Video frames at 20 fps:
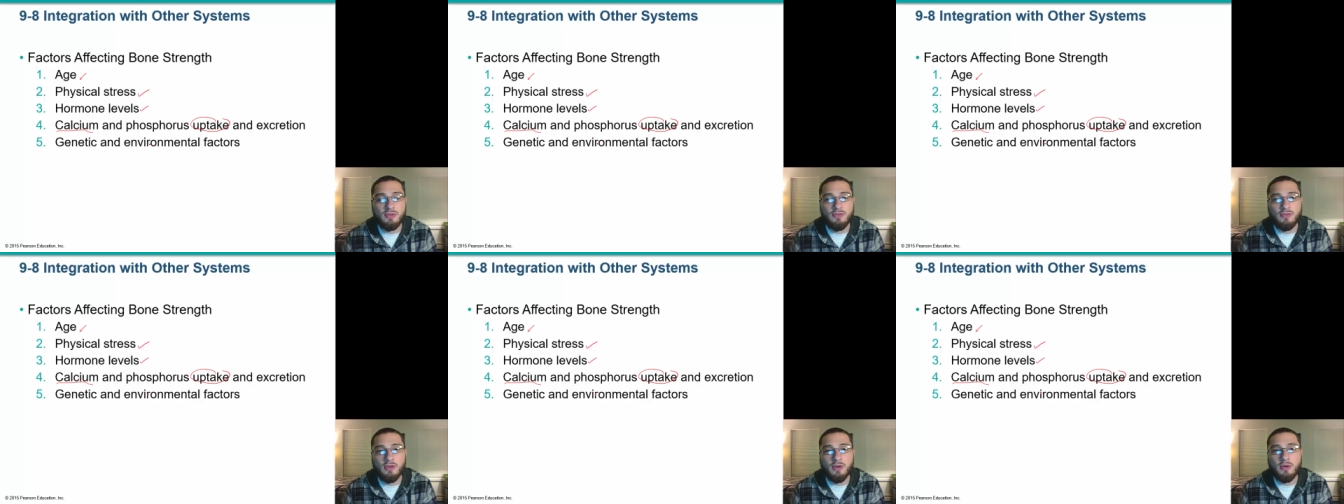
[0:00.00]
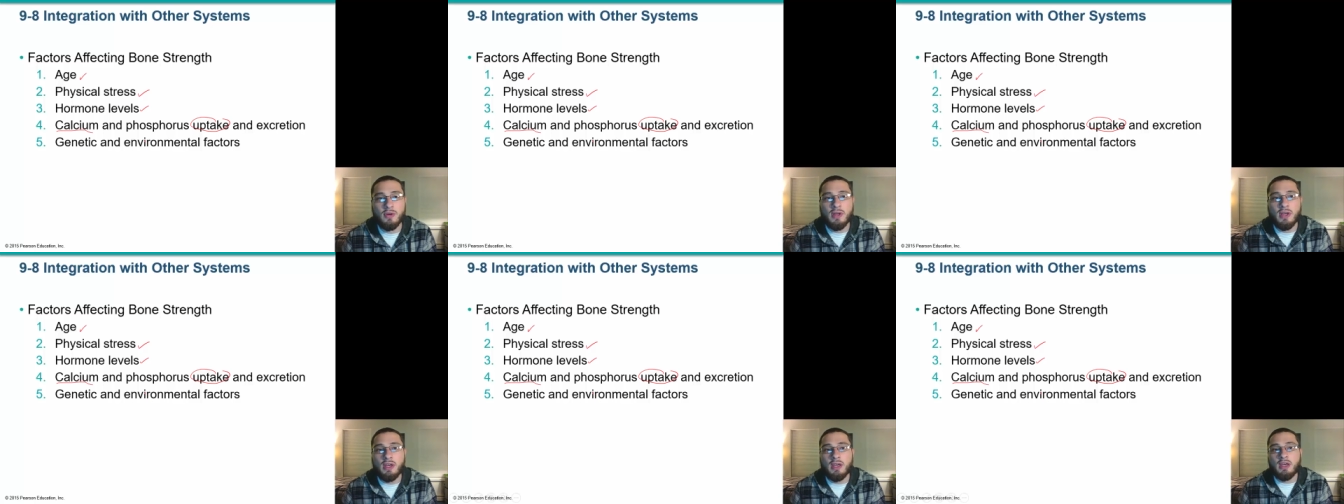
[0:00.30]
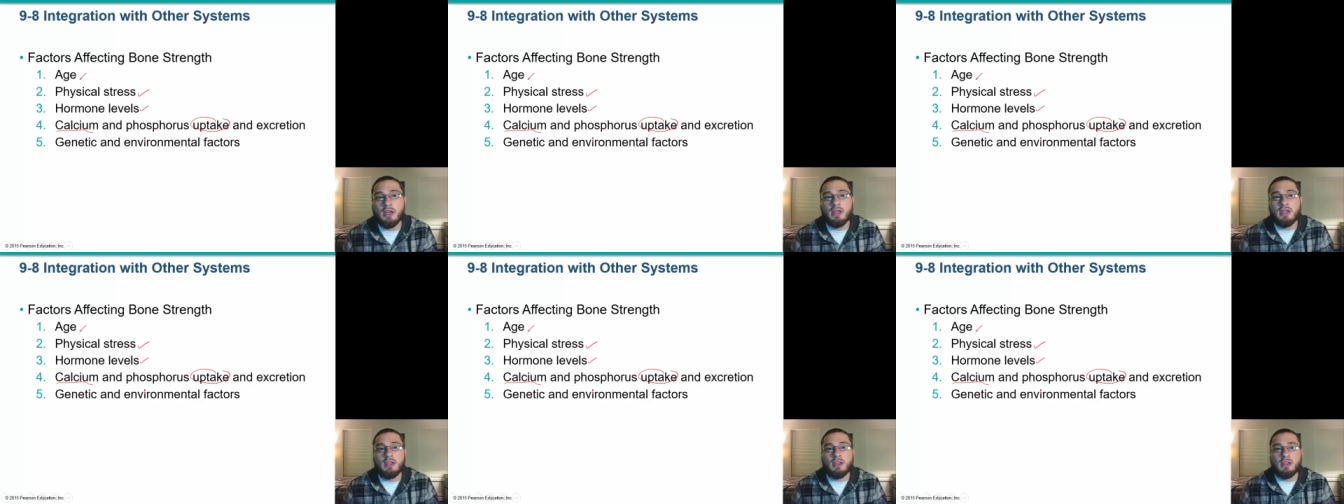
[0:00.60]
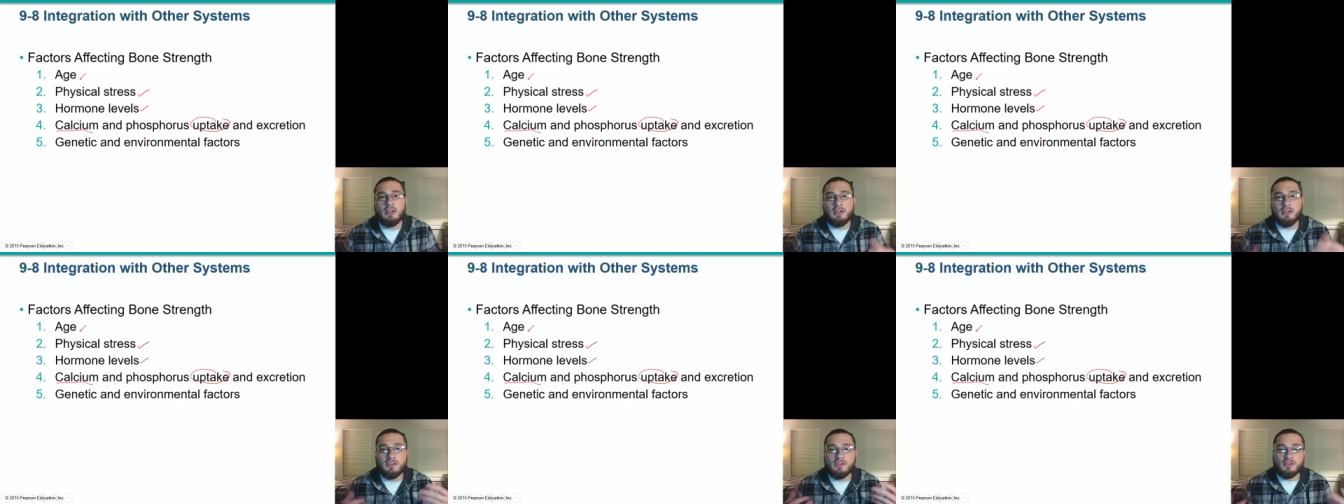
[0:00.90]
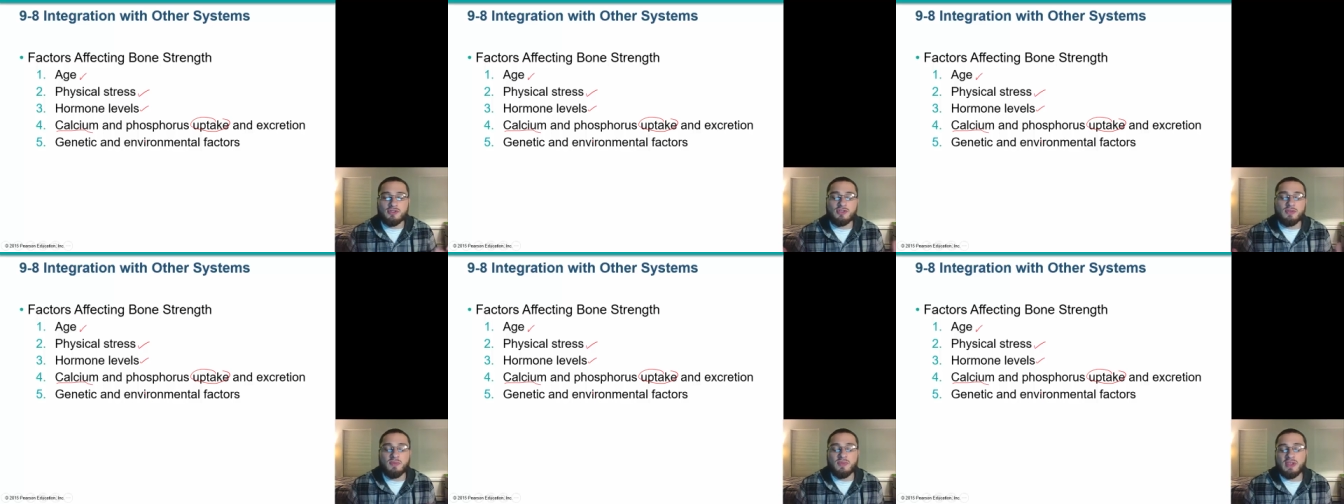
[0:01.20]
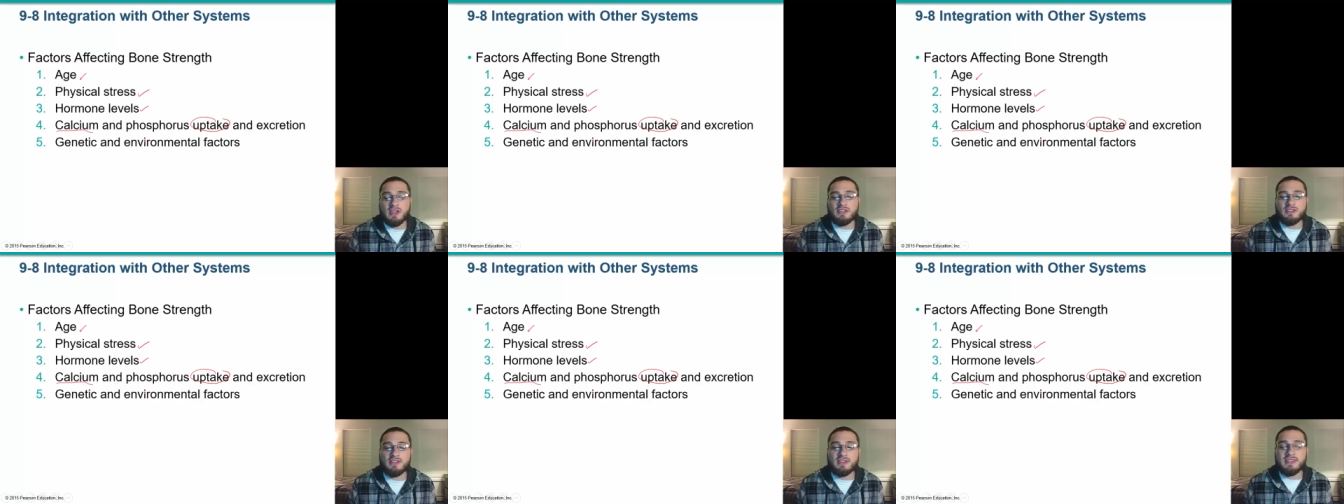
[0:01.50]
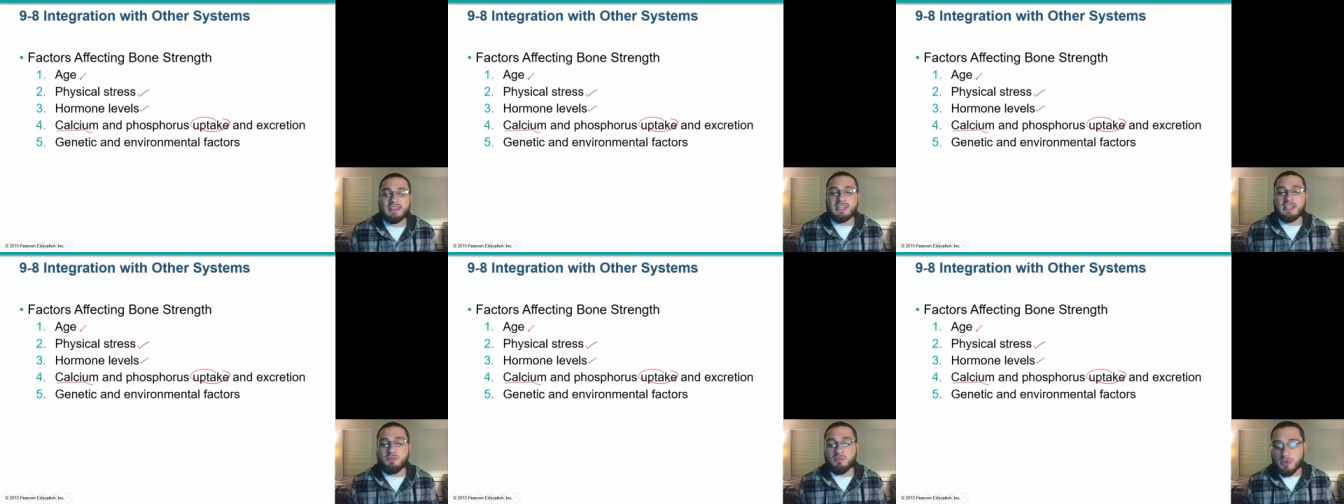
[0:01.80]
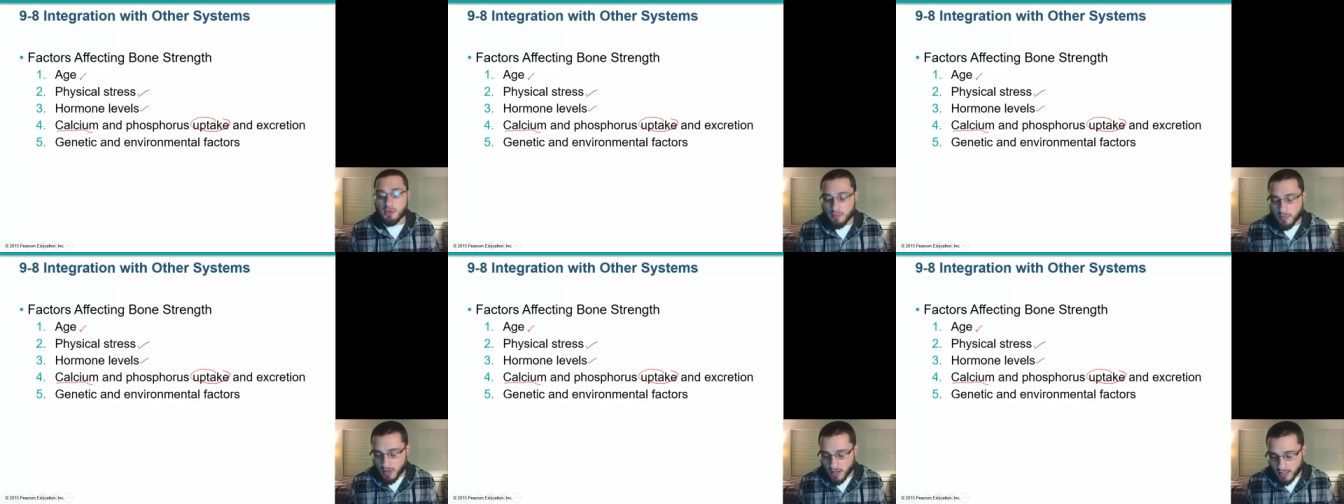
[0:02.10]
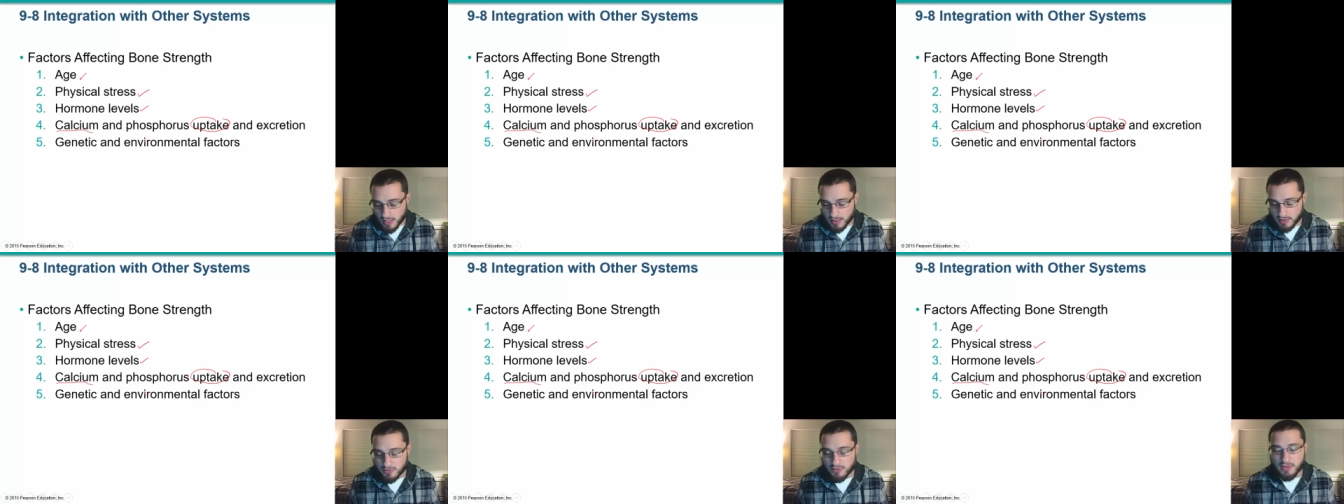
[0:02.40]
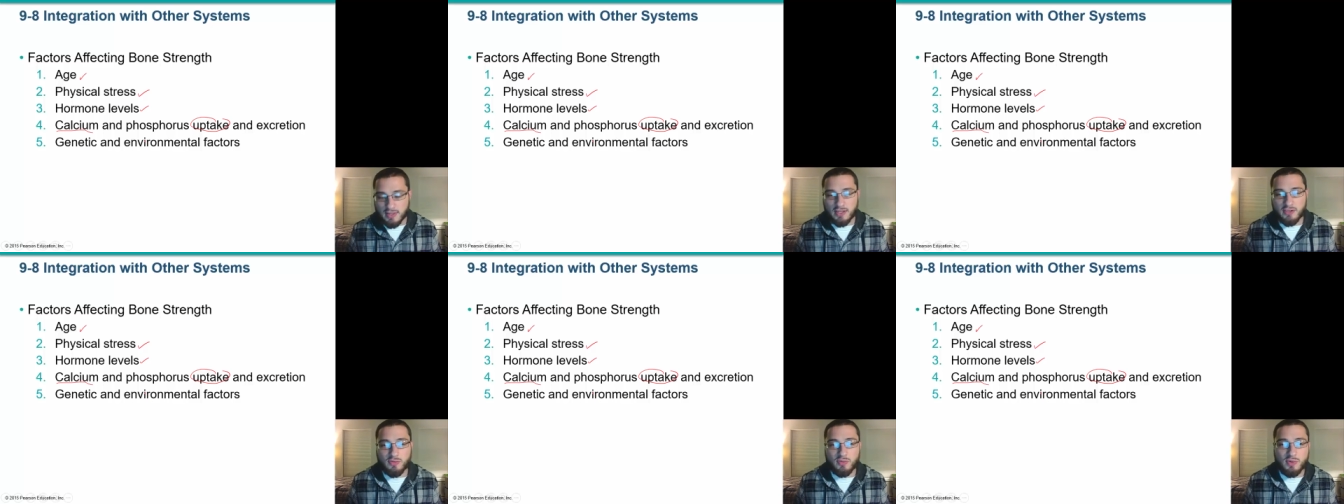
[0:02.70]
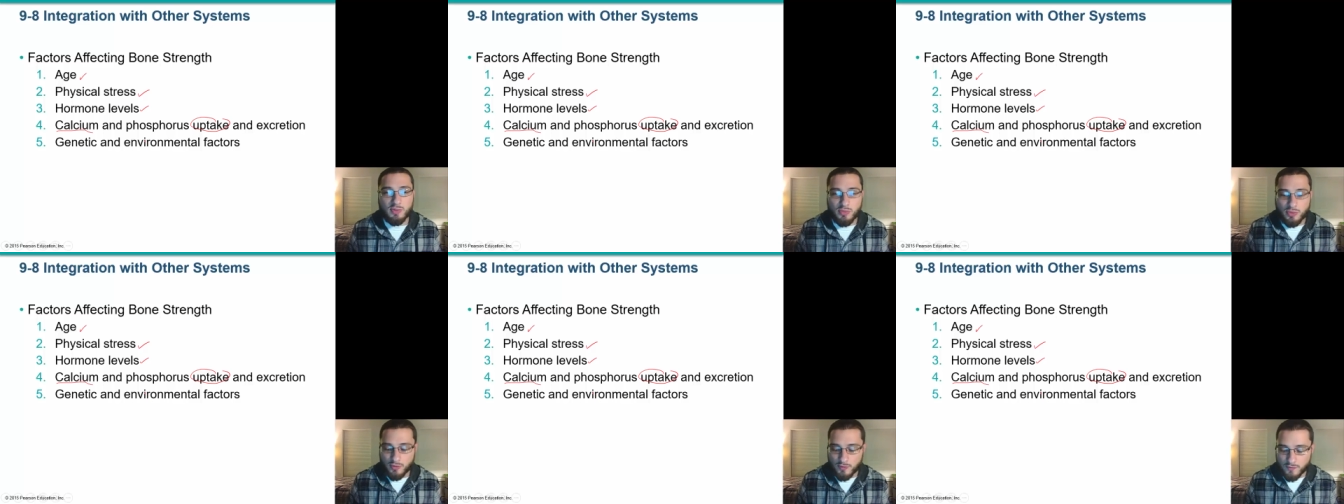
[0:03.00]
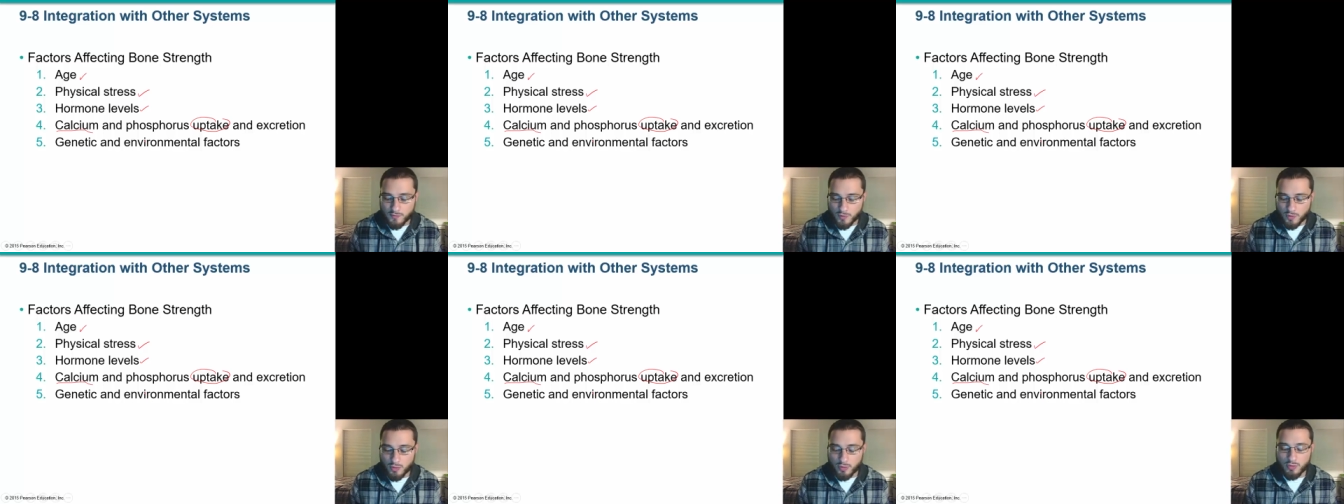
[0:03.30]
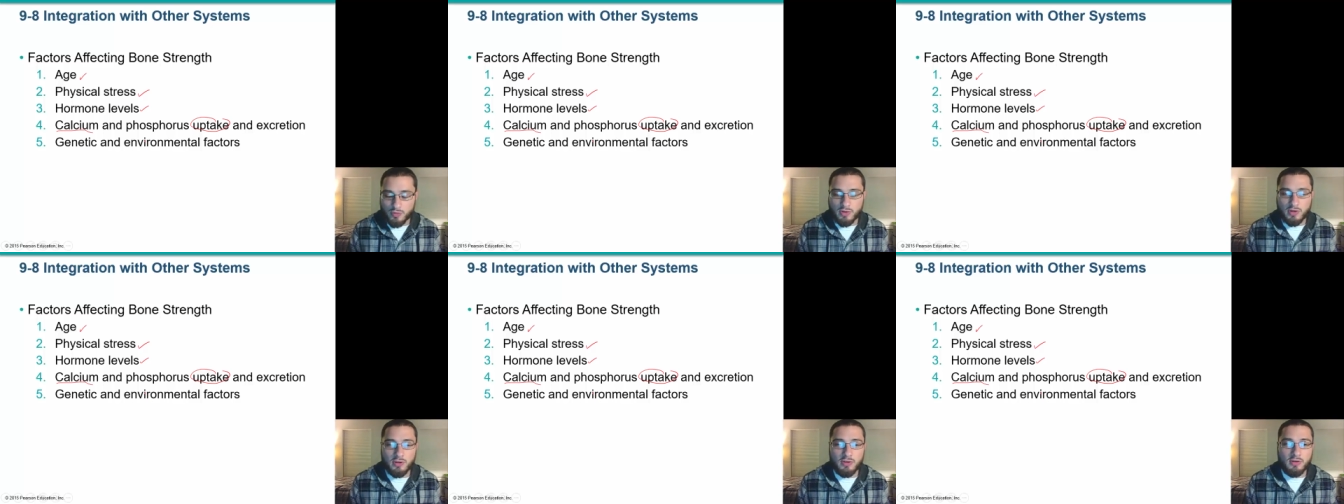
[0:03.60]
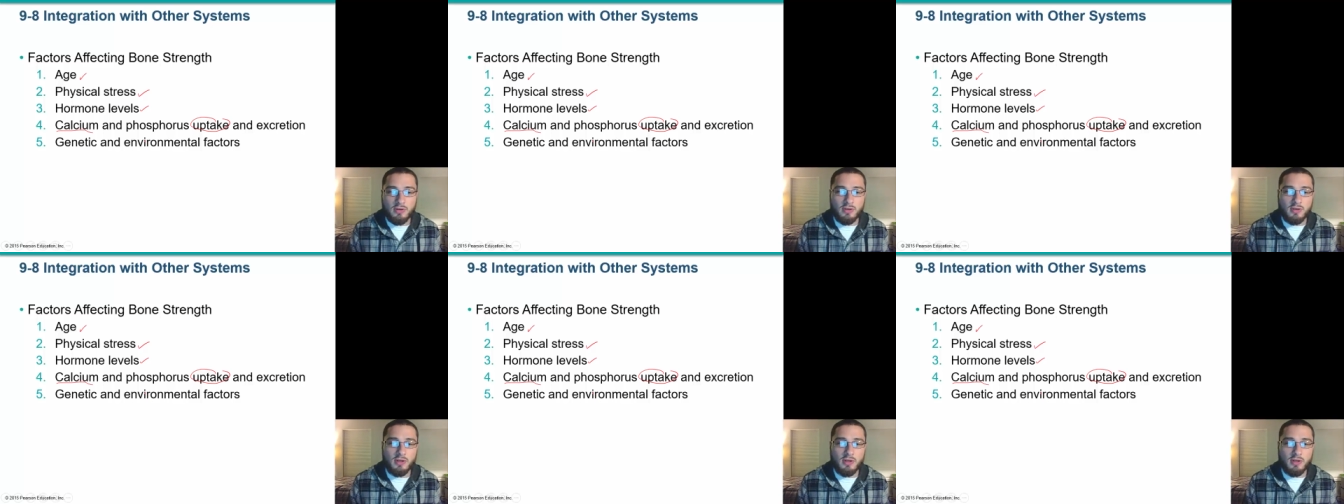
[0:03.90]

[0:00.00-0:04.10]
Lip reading: So these are some things to keep in mind as we move forward.